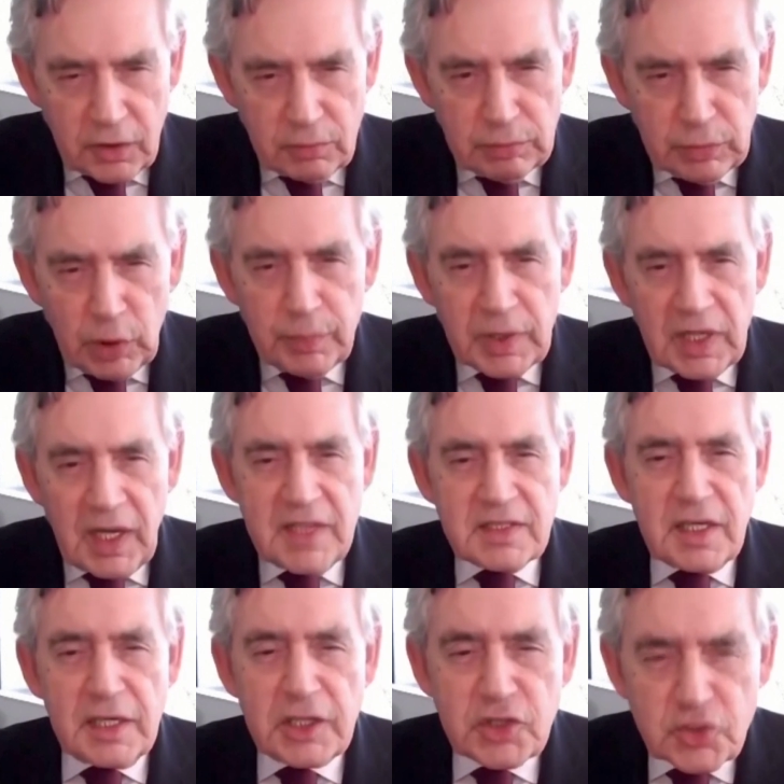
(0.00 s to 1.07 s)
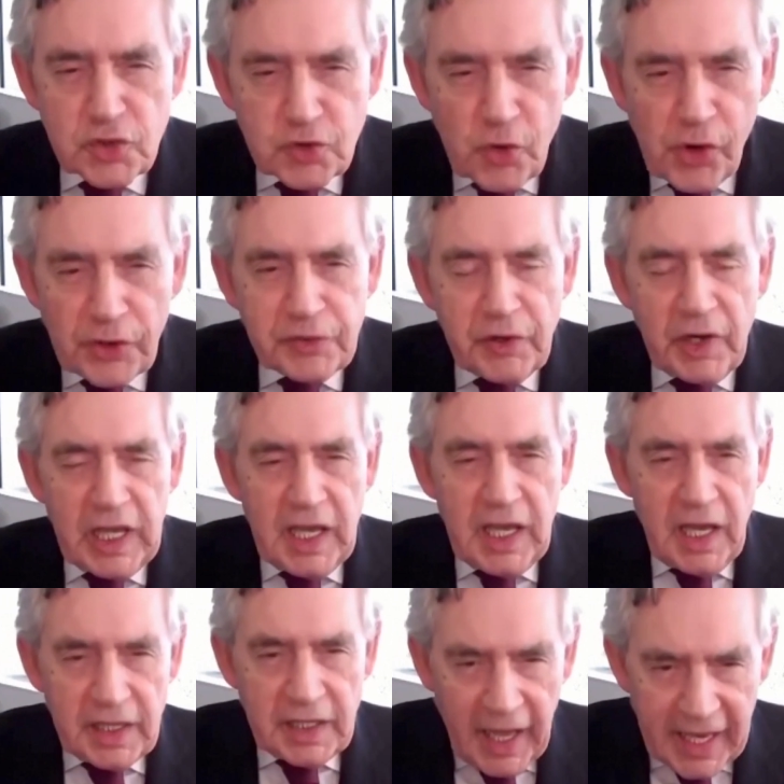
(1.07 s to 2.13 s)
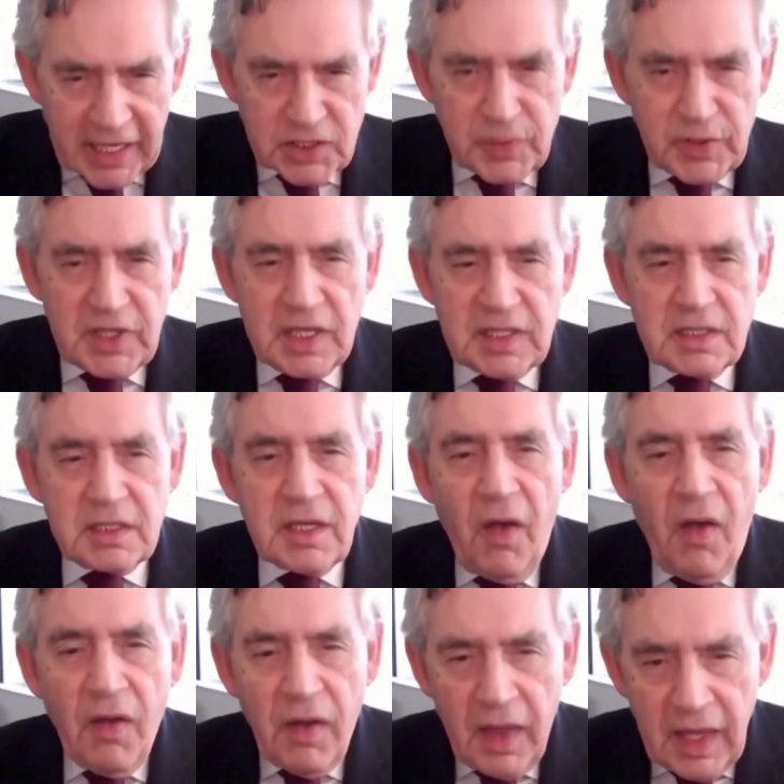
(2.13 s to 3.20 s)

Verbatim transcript: cannot mobilize an extraordinary and expedited